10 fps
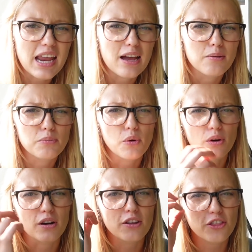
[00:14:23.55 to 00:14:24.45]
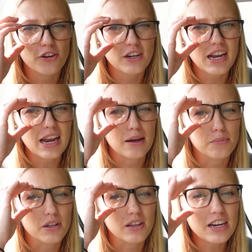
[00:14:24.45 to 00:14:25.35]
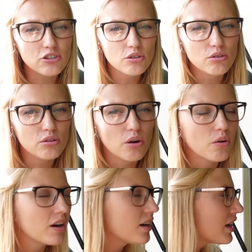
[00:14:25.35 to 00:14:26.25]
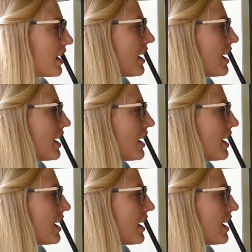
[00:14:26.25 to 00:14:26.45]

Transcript: amp or 30 amp electrical cord,